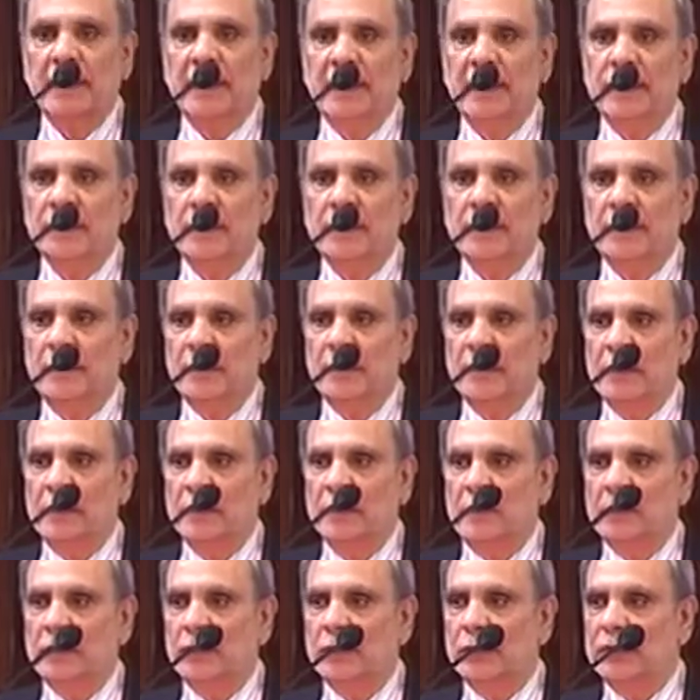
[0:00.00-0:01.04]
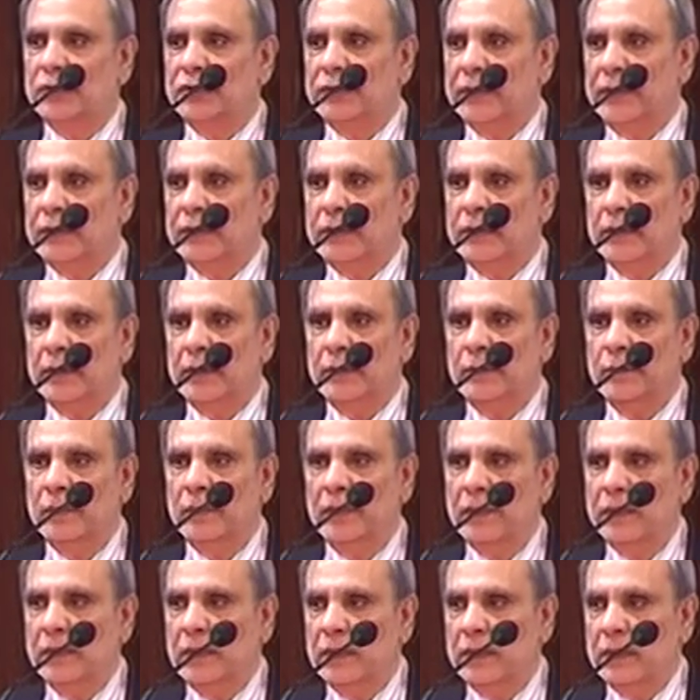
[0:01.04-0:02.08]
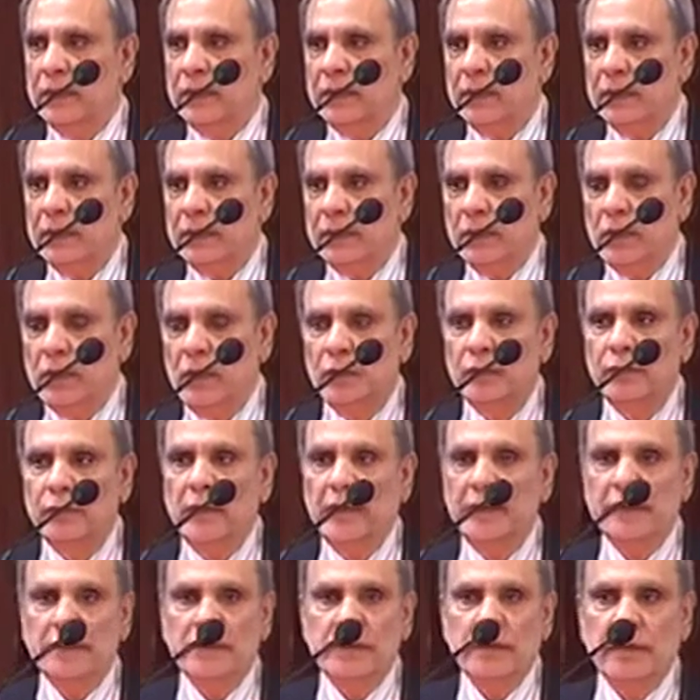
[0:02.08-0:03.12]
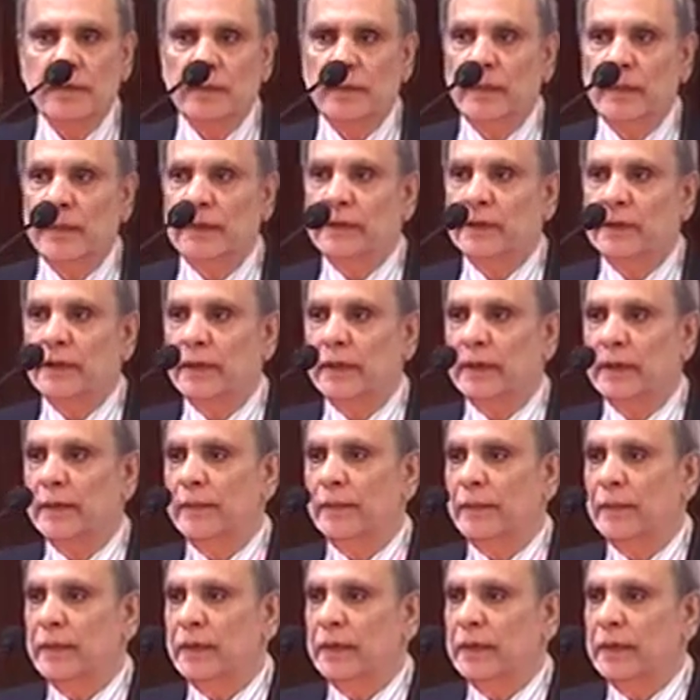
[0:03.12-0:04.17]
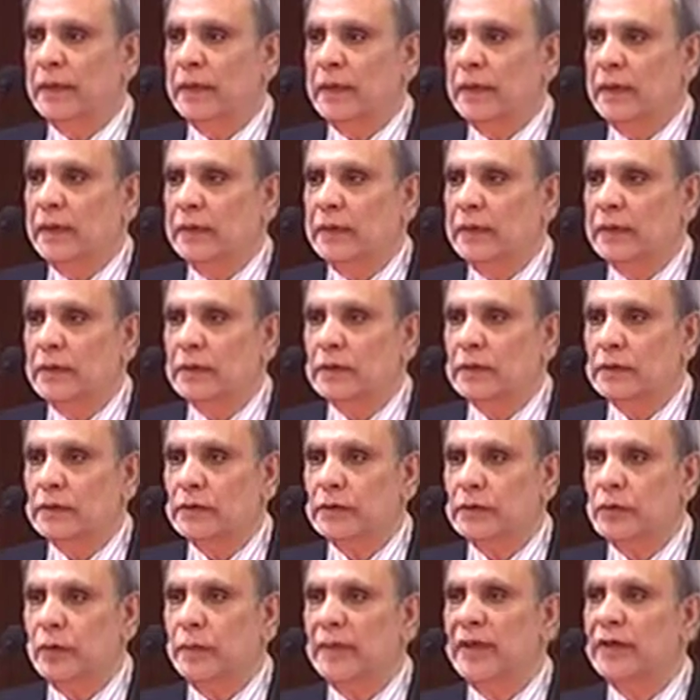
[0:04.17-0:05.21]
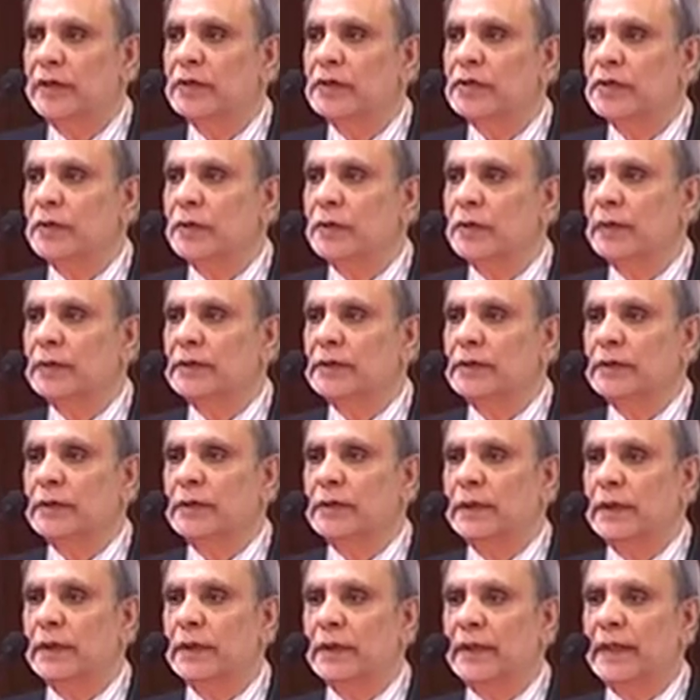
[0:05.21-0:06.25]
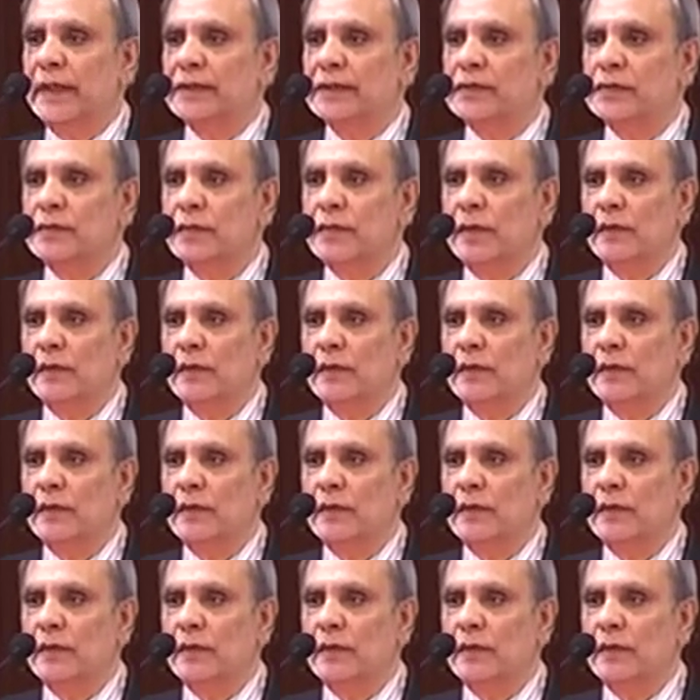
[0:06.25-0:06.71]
pleasure to share the conference with so many distinguished guests